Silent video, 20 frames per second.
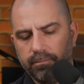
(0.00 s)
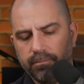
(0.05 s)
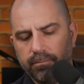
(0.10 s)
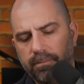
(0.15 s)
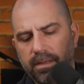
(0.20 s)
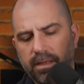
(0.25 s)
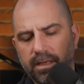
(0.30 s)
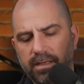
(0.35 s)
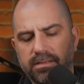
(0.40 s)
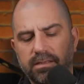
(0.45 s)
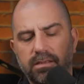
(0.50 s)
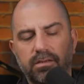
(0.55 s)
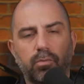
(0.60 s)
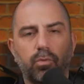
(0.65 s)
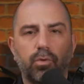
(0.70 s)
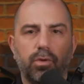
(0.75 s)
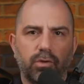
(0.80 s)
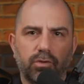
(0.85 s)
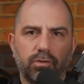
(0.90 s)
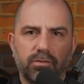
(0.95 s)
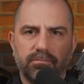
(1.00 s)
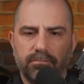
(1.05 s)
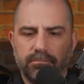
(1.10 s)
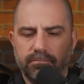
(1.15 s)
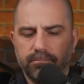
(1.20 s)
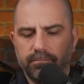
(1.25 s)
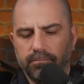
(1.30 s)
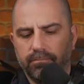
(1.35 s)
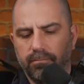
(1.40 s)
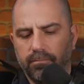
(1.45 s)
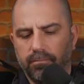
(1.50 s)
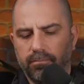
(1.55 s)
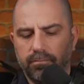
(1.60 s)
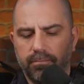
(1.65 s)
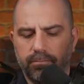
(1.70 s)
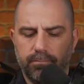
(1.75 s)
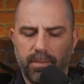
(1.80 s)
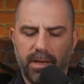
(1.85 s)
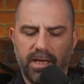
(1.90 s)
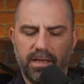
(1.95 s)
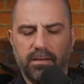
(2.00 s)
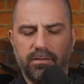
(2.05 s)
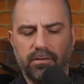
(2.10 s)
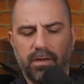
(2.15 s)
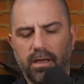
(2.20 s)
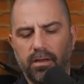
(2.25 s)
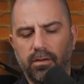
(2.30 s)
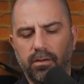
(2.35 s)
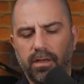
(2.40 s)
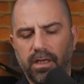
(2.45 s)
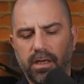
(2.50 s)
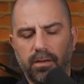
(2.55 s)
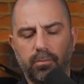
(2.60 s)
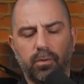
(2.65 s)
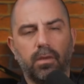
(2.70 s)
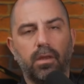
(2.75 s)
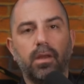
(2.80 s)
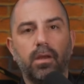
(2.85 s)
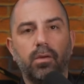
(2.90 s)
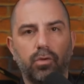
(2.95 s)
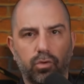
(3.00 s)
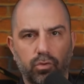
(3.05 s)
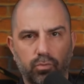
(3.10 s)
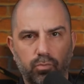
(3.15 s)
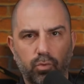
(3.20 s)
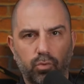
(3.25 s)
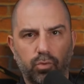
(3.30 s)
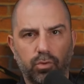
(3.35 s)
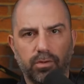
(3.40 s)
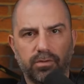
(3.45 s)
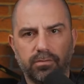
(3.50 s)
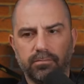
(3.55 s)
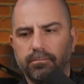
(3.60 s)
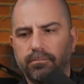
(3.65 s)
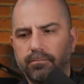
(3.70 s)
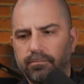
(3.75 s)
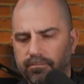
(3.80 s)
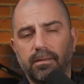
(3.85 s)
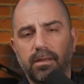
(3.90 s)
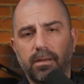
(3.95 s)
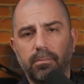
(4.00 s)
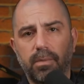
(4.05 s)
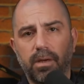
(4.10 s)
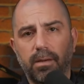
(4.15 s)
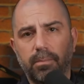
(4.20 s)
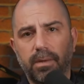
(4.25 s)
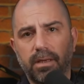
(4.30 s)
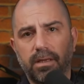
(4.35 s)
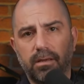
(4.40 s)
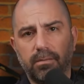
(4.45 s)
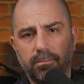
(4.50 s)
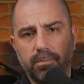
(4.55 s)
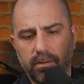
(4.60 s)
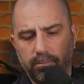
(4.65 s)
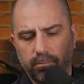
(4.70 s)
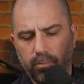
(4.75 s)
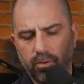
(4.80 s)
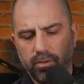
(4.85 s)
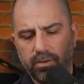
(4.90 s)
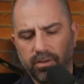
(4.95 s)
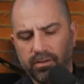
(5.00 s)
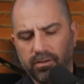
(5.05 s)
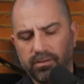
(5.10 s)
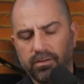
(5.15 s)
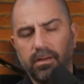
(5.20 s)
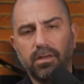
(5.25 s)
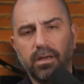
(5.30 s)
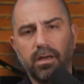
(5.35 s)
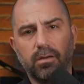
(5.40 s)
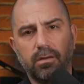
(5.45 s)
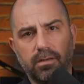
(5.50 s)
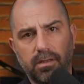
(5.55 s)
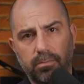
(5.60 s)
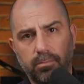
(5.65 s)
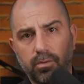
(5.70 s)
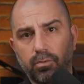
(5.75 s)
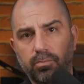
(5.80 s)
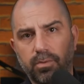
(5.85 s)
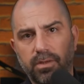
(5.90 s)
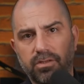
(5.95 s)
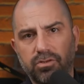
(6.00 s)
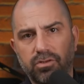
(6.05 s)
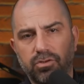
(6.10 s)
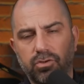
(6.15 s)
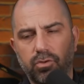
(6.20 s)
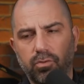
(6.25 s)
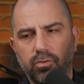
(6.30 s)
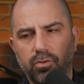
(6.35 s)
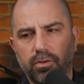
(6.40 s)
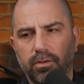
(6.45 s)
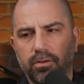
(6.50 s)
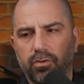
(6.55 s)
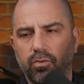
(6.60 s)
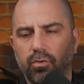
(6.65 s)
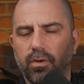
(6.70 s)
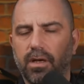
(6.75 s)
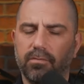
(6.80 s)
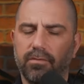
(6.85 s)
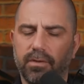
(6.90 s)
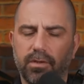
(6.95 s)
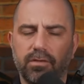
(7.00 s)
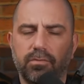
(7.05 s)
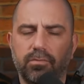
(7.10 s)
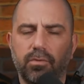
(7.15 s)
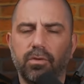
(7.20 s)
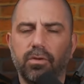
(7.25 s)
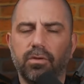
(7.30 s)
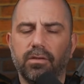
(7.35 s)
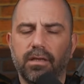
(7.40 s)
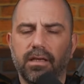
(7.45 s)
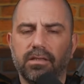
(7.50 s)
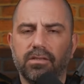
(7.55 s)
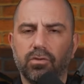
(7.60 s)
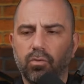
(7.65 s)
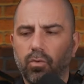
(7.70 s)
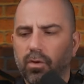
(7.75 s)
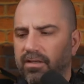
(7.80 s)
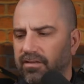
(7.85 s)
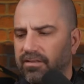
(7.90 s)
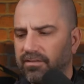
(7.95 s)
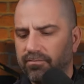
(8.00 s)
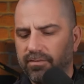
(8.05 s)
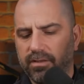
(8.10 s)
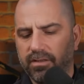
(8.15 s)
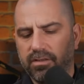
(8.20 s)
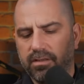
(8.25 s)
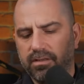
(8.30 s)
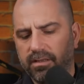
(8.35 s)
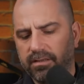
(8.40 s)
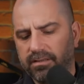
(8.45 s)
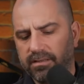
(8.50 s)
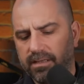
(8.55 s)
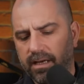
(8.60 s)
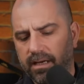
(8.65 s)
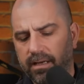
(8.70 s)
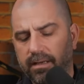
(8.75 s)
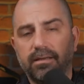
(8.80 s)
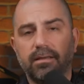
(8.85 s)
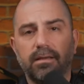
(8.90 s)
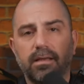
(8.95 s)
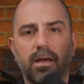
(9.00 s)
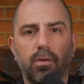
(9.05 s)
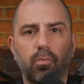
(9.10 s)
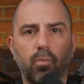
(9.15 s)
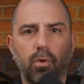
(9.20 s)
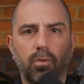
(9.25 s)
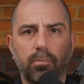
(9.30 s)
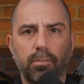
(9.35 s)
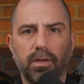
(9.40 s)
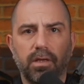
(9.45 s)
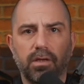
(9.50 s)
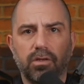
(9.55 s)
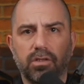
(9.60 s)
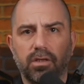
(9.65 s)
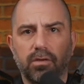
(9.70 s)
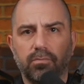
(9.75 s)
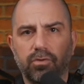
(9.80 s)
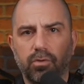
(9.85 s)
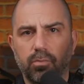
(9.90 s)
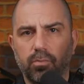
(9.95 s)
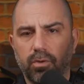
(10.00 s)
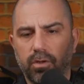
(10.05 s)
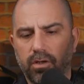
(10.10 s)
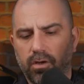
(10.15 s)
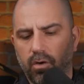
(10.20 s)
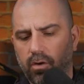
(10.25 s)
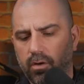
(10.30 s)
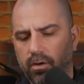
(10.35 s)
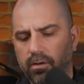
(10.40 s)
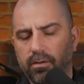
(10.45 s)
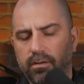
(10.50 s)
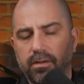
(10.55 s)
Lenses will magnify your camera a little more. It might make it a bit bulkier to carry, but rest assured, you'll have a converter that's quite sufficient in size and won't be uncomfortable at all.